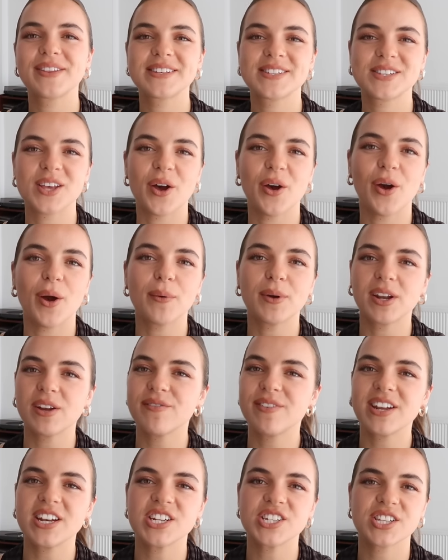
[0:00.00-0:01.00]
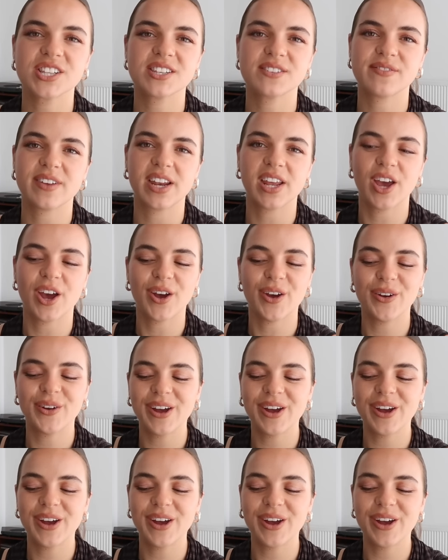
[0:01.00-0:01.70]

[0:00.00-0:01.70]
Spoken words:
so I'm gonna finish this video.